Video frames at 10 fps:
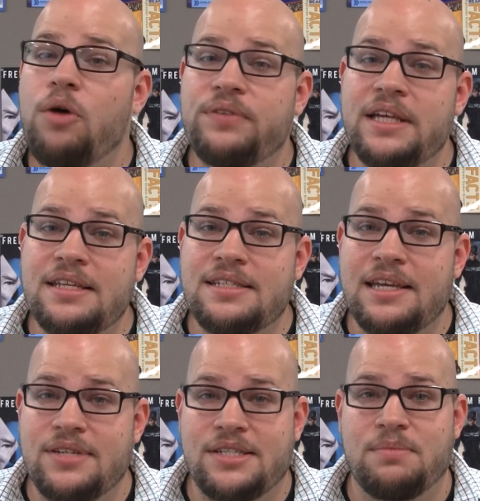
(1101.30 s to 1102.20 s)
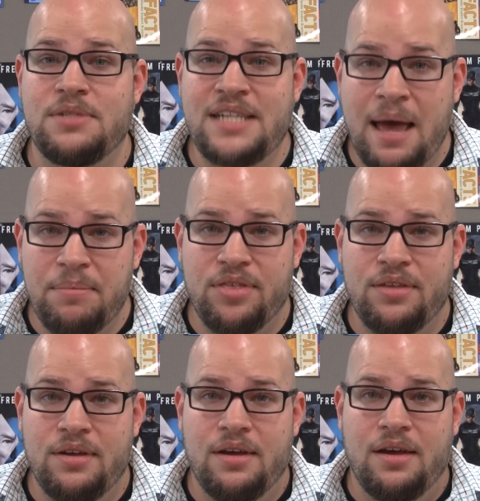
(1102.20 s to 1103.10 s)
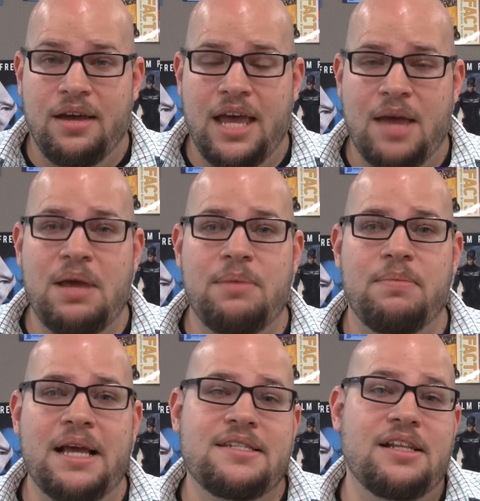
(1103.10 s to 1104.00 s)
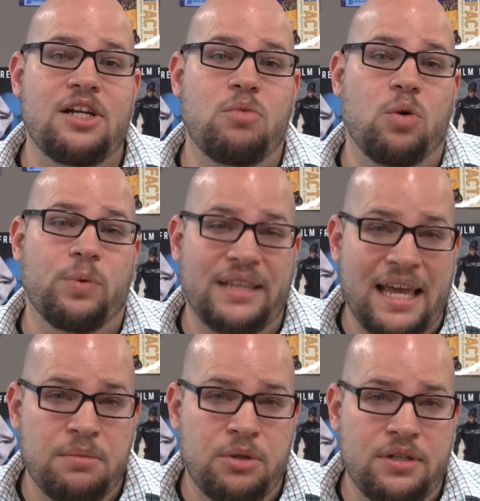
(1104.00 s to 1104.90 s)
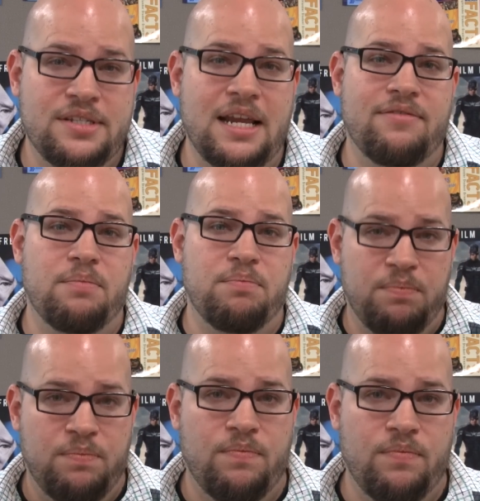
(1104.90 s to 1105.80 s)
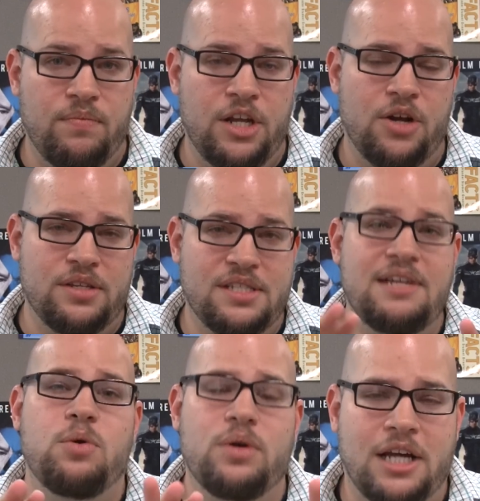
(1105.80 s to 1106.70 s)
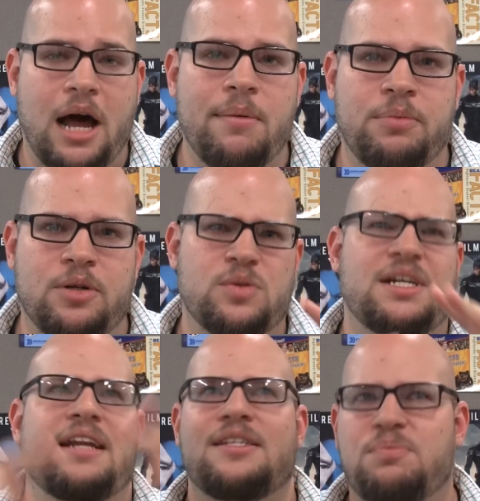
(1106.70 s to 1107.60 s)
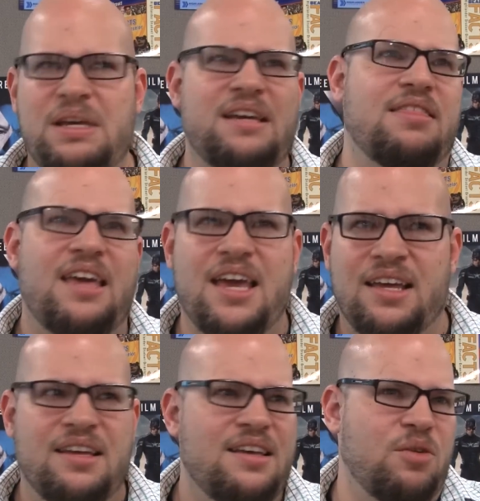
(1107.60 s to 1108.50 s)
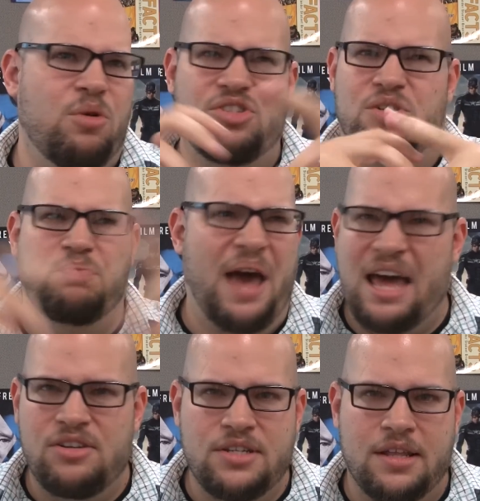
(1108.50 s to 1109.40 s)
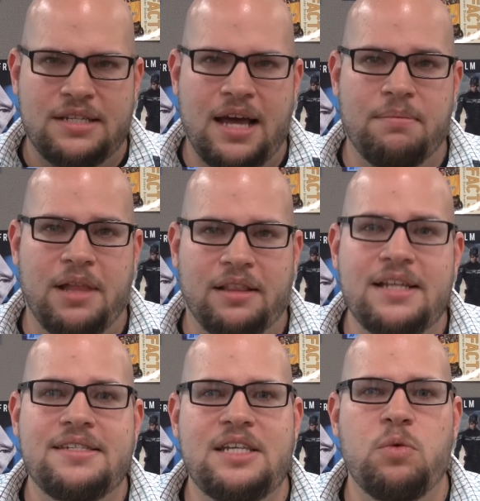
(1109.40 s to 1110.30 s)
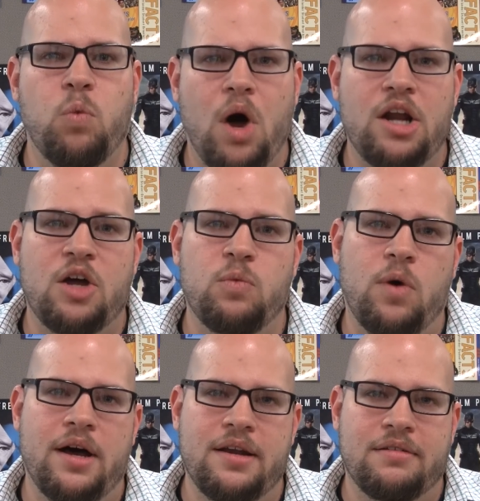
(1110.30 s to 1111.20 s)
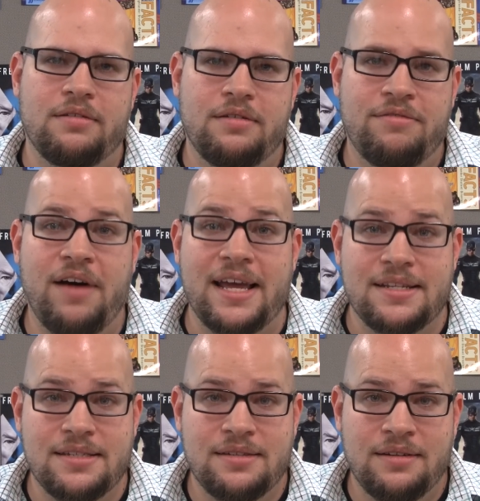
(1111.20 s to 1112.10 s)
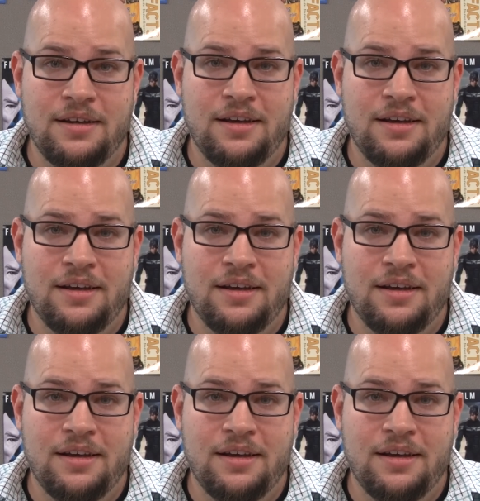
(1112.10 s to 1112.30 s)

hopefully this gives us some depth and maybe makes it a little more relatable instead of a, you know, the Civil War in the comic books was kind of this big thing where it's just battles all the time. Like let's see one-on-one fights.